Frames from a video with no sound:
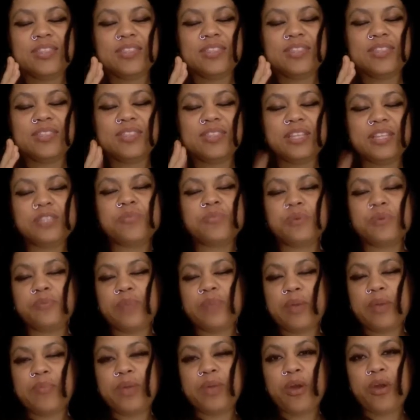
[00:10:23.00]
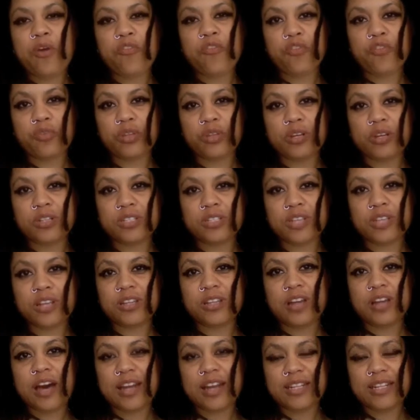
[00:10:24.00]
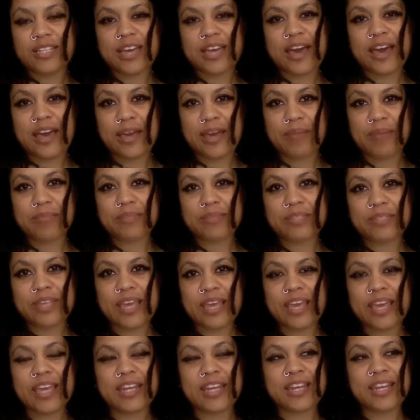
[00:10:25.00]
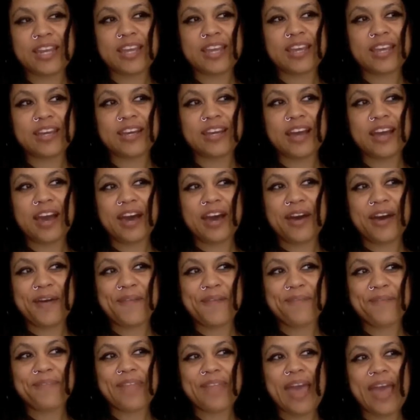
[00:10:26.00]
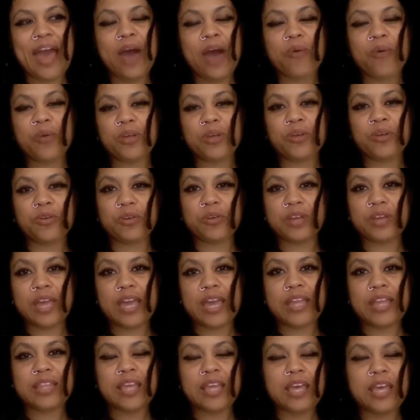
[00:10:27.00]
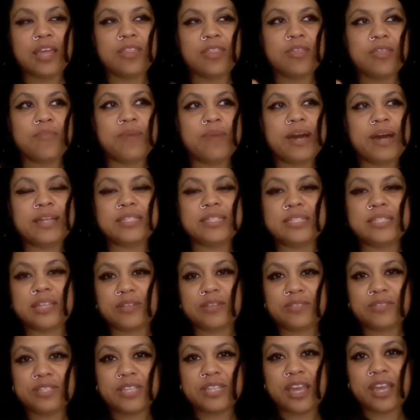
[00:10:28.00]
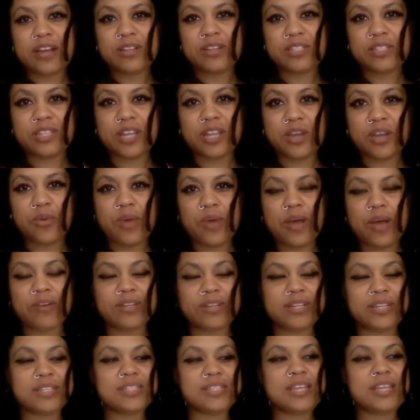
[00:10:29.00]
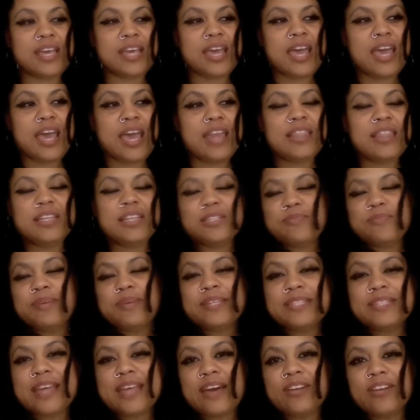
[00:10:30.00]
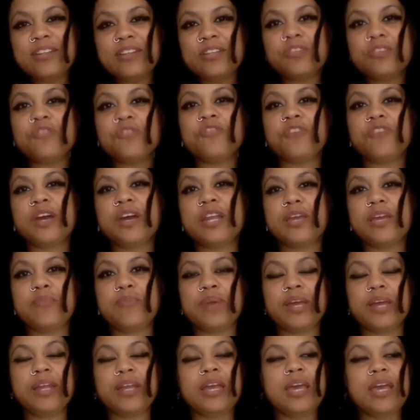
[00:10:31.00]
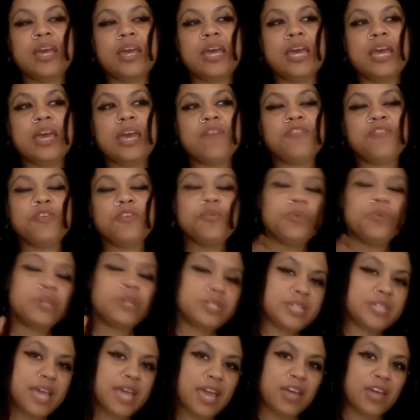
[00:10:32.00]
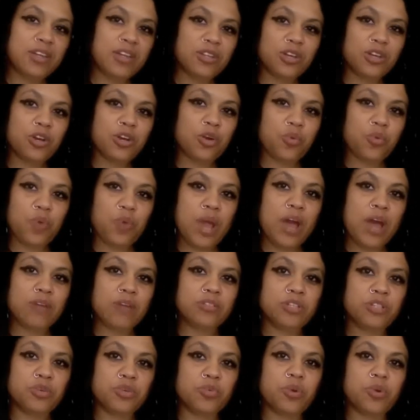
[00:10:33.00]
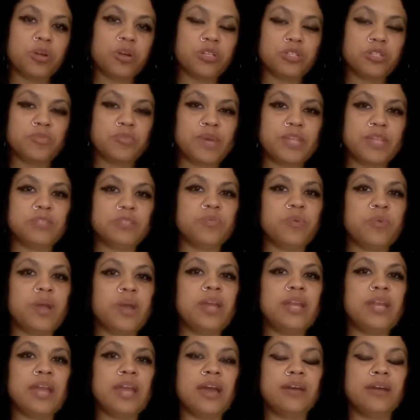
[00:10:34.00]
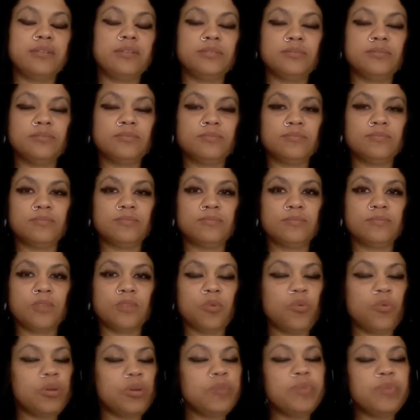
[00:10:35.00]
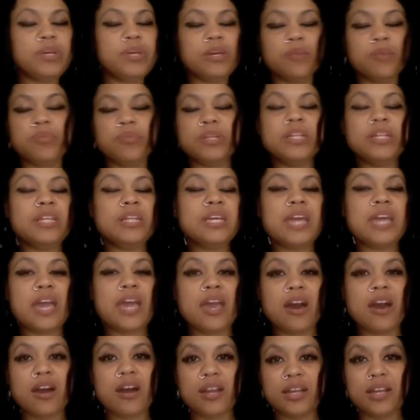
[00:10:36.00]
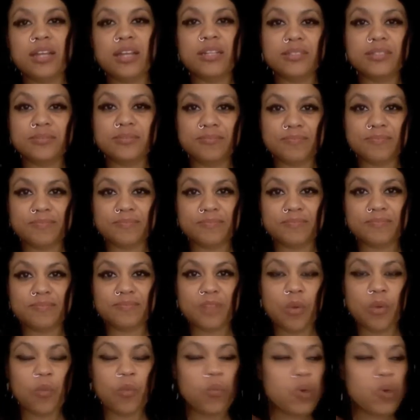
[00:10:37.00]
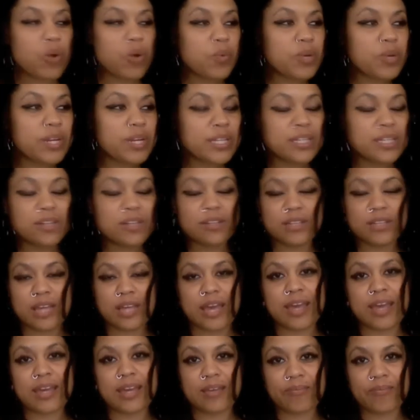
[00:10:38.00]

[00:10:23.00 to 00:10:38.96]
This one may be overlooked a lot of times in how we create the mindset of scarcity around us. And this may sound a little funny, but if you were to take a look around your workspace right now, would it be completely chaotic? What would it look like?